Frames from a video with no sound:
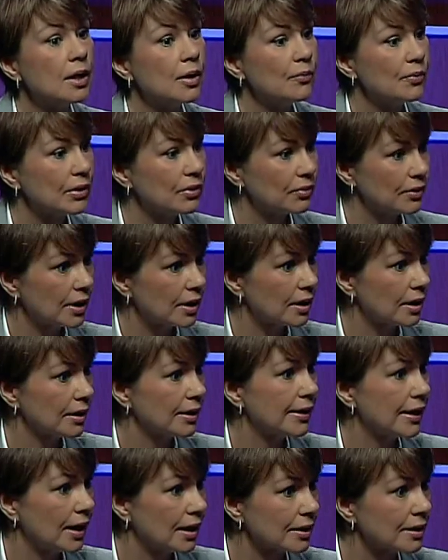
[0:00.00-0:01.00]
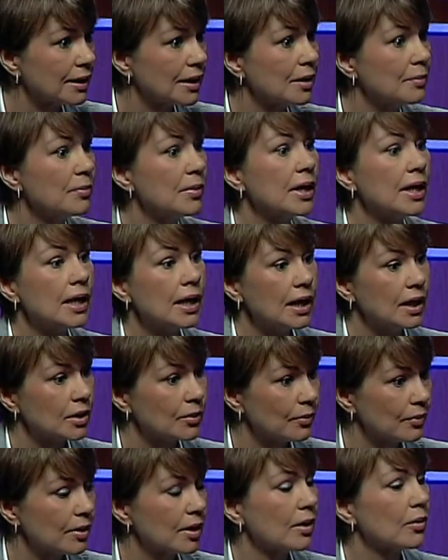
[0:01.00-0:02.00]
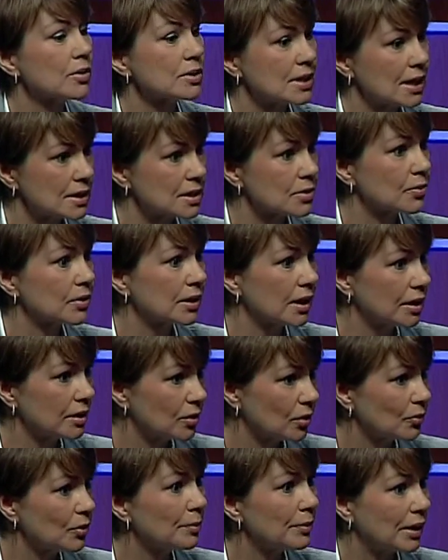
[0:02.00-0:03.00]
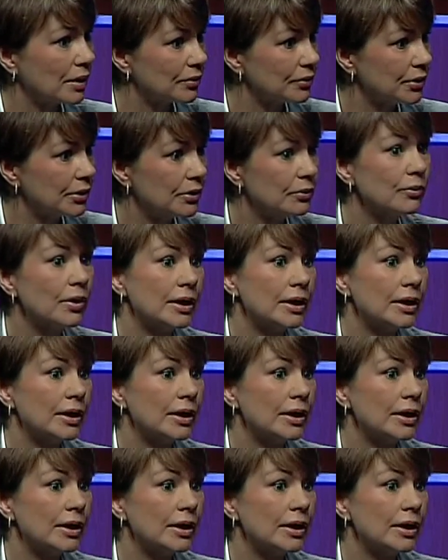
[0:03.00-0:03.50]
We're going to contact him, and that's what I know about you.